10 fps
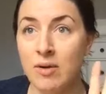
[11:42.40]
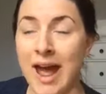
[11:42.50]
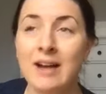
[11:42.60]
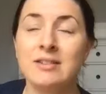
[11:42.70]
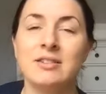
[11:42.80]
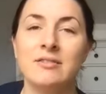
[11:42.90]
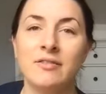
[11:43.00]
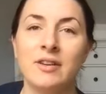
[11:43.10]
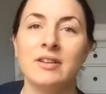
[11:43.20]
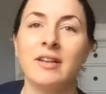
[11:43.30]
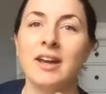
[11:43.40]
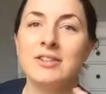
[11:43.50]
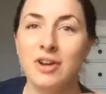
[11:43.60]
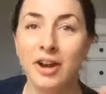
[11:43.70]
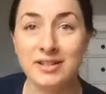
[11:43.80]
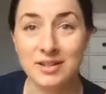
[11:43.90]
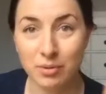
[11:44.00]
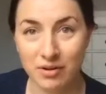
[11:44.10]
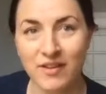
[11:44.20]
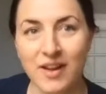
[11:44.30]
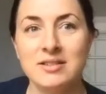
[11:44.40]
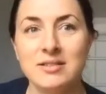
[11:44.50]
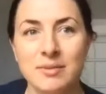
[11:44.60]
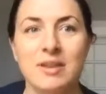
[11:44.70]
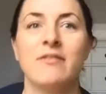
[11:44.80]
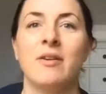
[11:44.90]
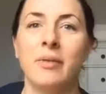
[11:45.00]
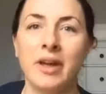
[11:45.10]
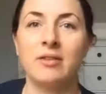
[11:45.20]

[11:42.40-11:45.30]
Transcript: active in like trying to prevent me from like